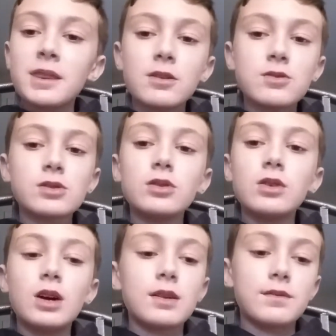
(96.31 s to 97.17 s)
There's a
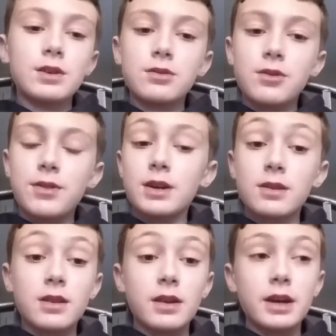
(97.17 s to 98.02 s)
lot of other
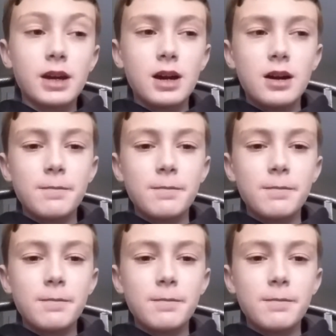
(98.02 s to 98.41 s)
things like